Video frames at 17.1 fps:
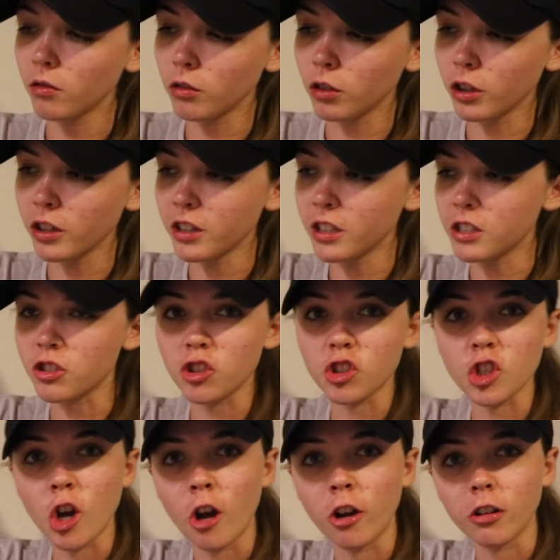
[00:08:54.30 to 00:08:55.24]
Look at this
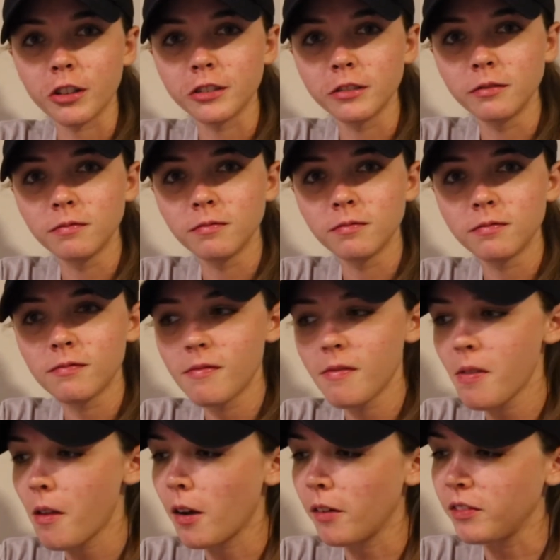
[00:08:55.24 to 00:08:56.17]
chunk
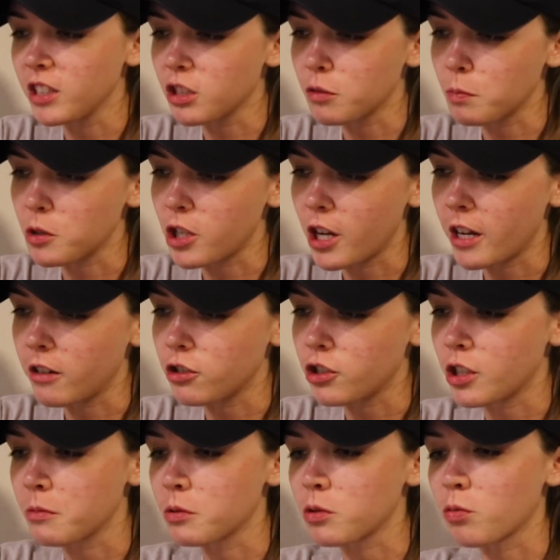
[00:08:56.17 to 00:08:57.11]
of this potato
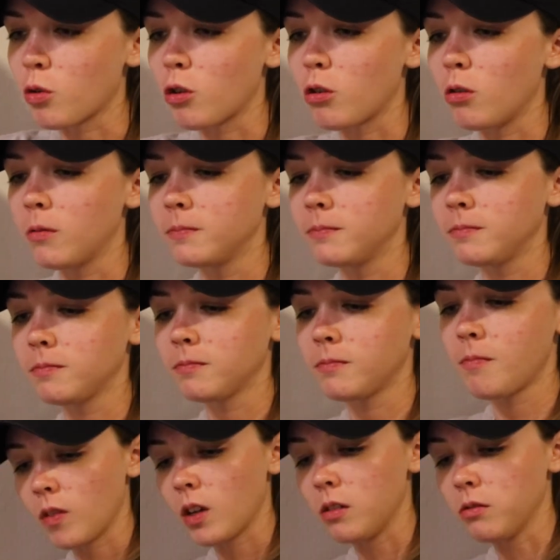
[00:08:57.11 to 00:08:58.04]
chip swirl.
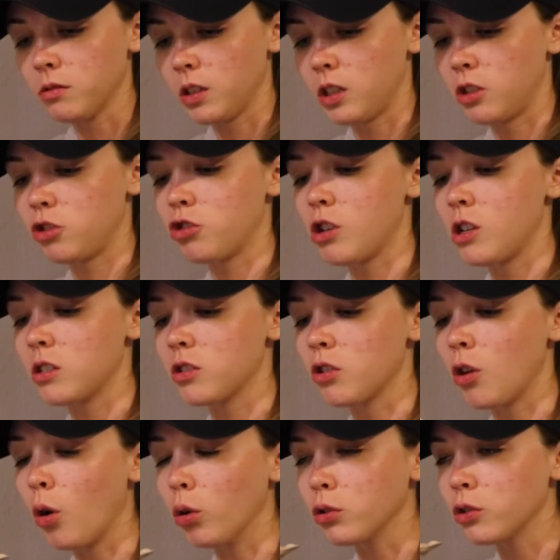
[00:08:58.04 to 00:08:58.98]
It was like straight
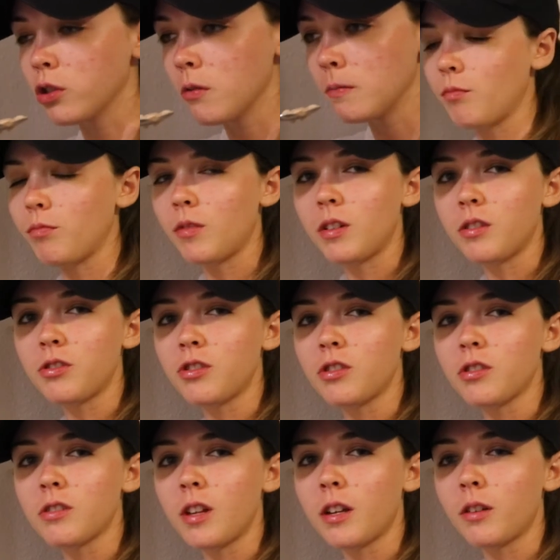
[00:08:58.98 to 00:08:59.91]
salt. This
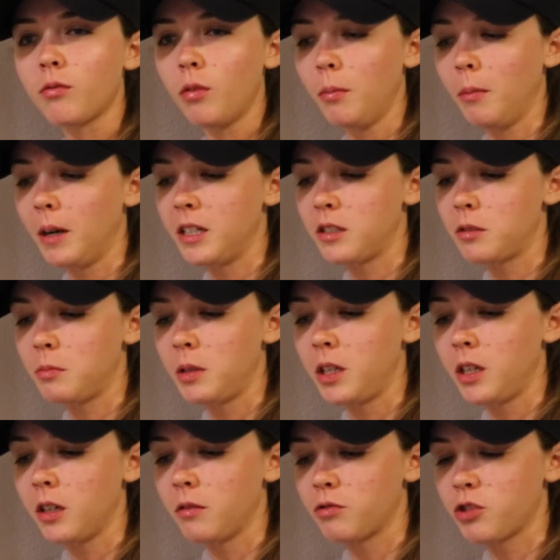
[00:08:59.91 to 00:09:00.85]
just like reminds
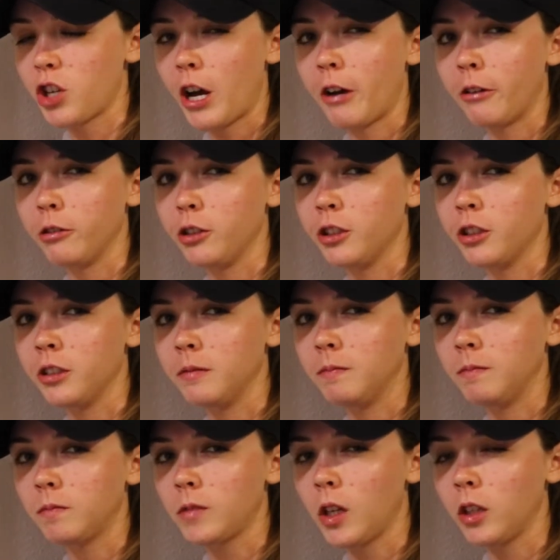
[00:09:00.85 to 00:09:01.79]
me of childhood
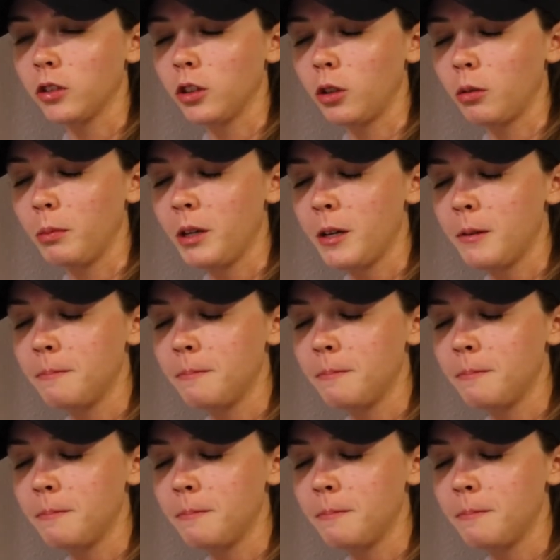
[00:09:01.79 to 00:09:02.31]
a little bit.